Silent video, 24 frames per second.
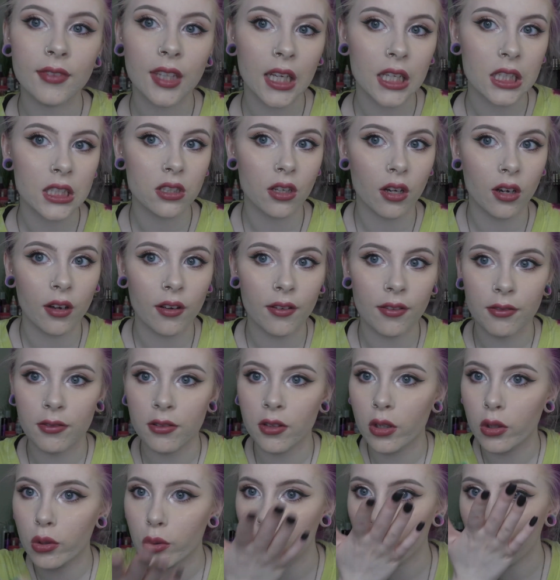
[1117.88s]
kiss off
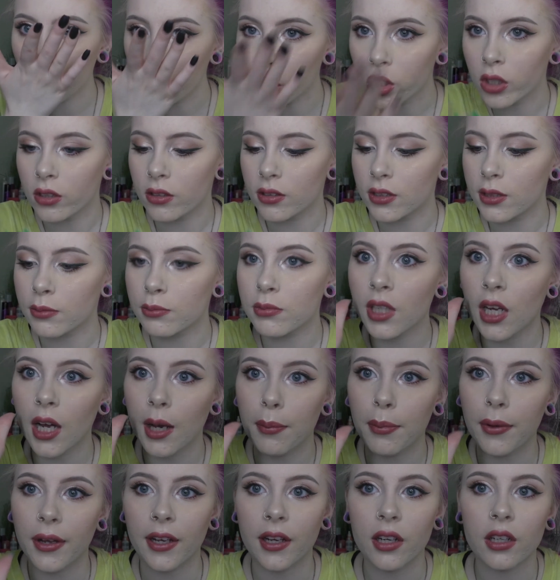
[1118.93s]
some
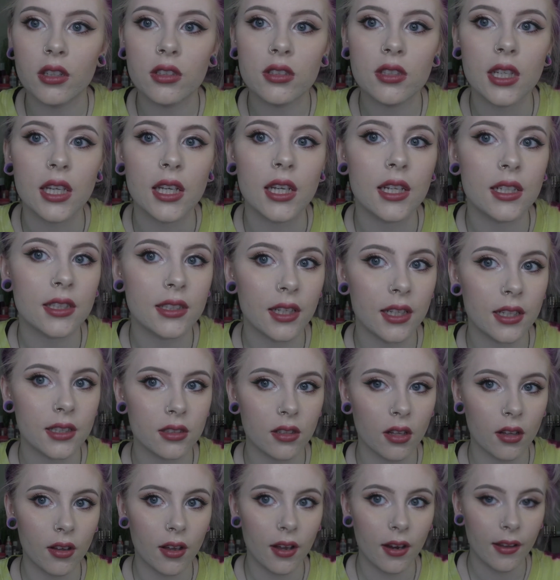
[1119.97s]
top layers and it takes
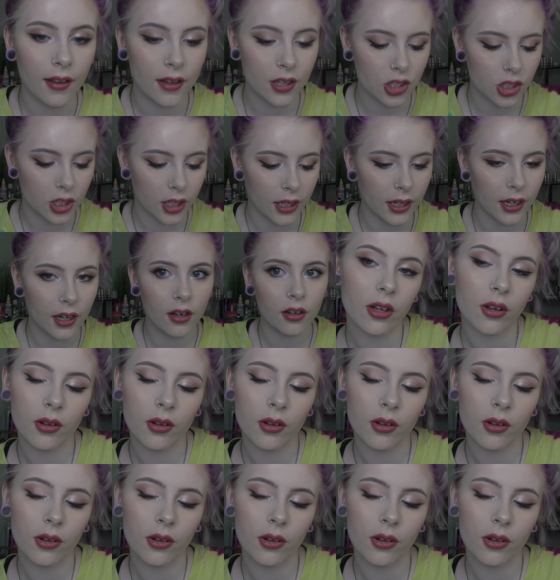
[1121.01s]
a lot of that shine out.